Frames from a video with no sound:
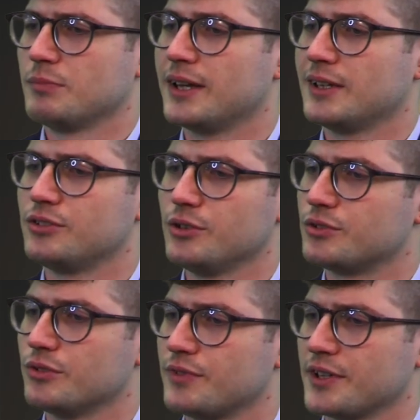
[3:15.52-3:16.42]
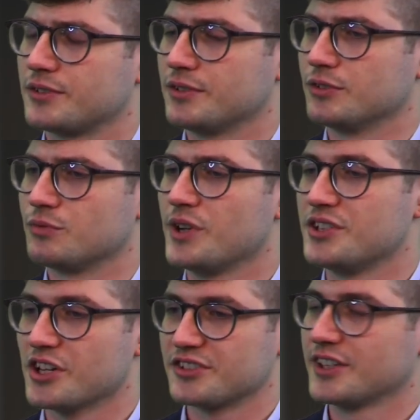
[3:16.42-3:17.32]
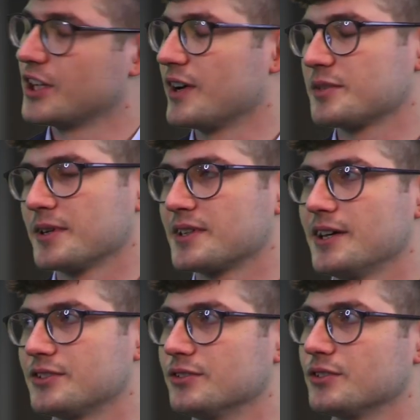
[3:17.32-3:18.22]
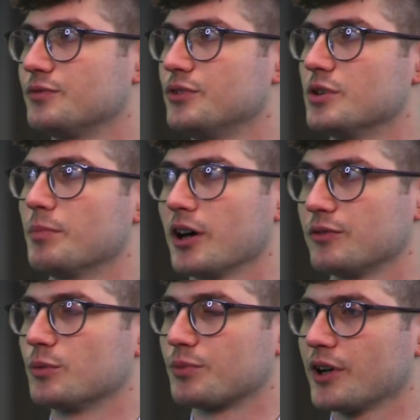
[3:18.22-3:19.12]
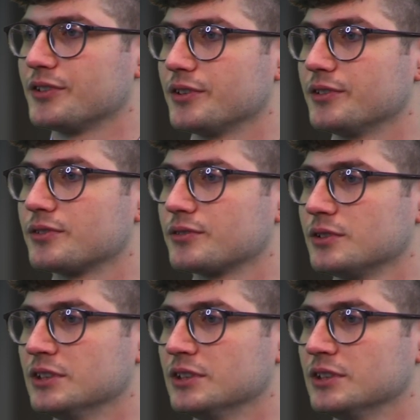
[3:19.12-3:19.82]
mainly due to investors readjusting their expectations of future biofuel prices.